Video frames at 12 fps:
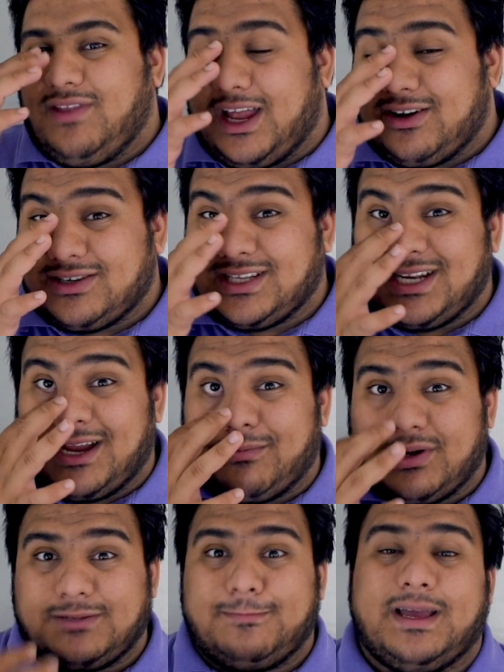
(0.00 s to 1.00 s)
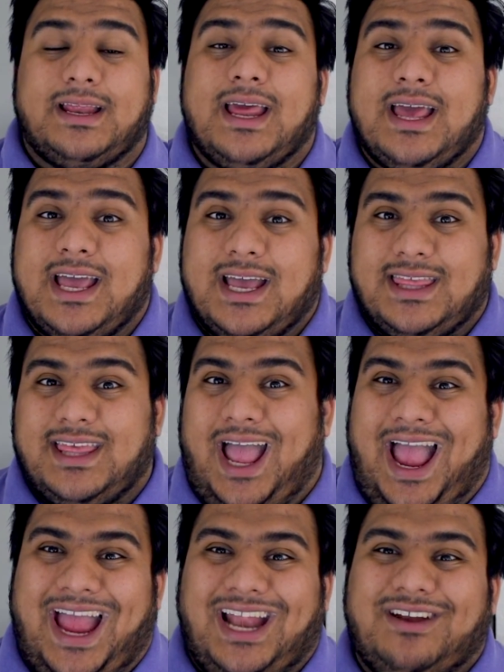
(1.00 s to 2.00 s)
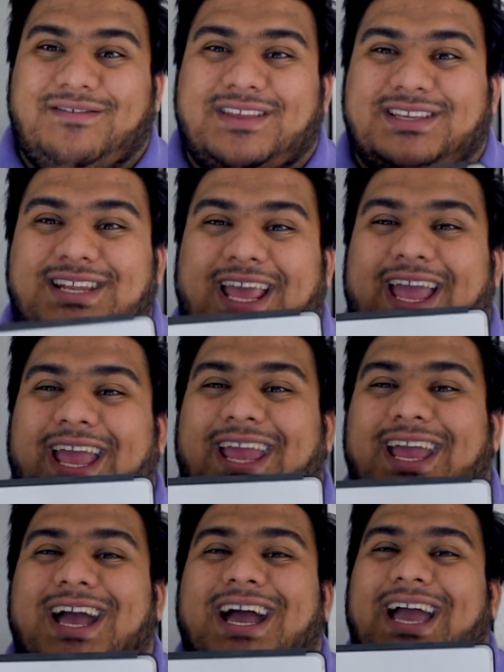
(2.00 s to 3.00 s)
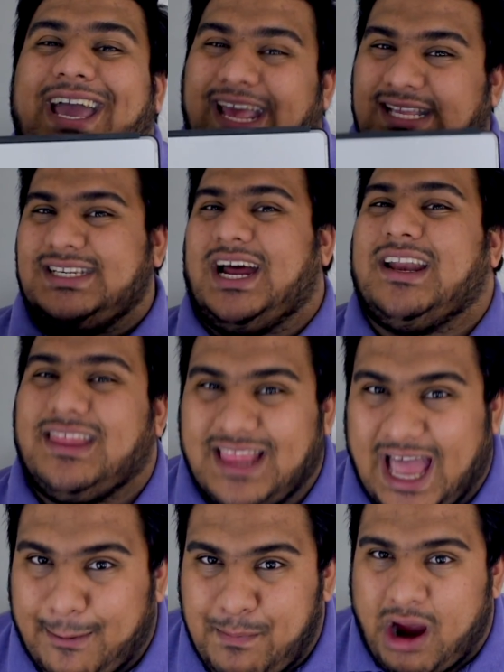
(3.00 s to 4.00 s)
of letters and numbers, but the end of the day, it's not that